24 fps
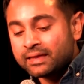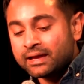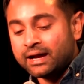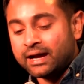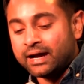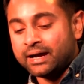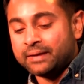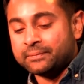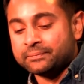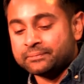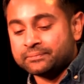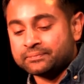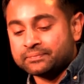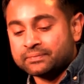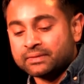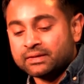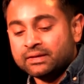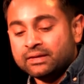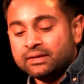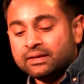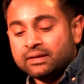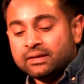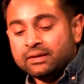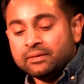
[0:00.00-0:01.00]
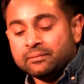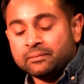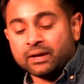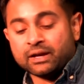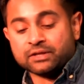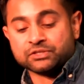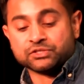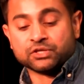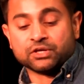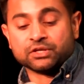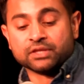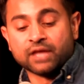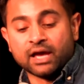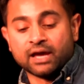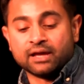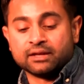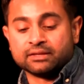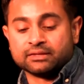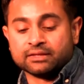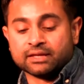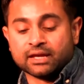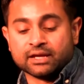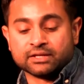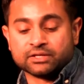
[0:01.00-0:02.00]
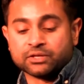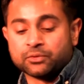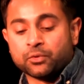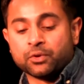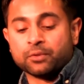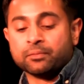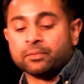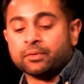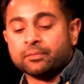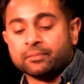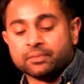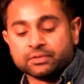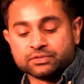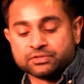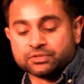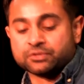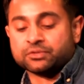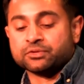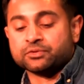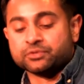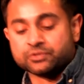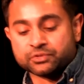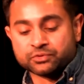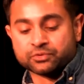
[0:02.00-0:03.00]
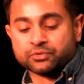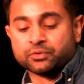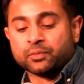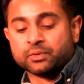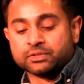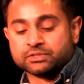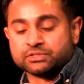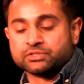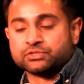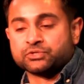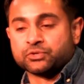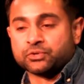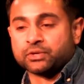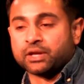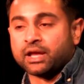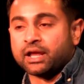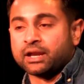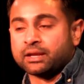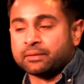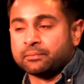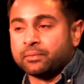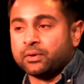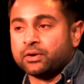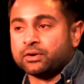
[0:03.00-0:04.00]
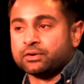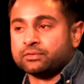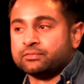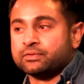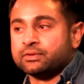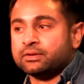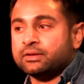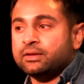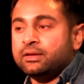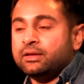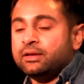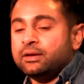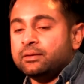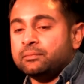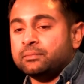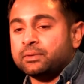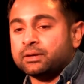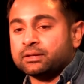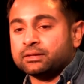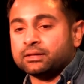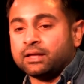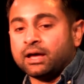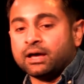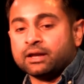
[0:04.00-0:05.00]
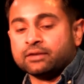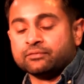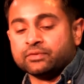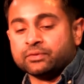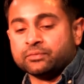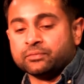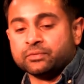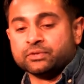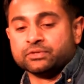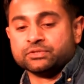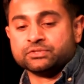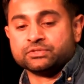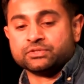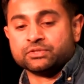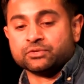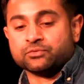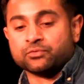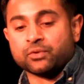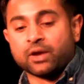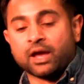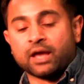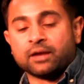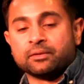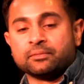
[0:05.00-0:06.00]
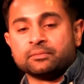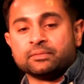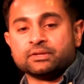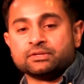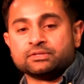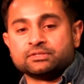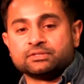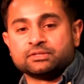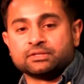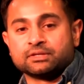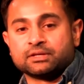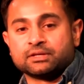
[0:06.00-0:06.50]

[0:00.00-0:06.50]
I saw that, the anti-war movement. So there was this organic part of it, but a lot of it was the randomness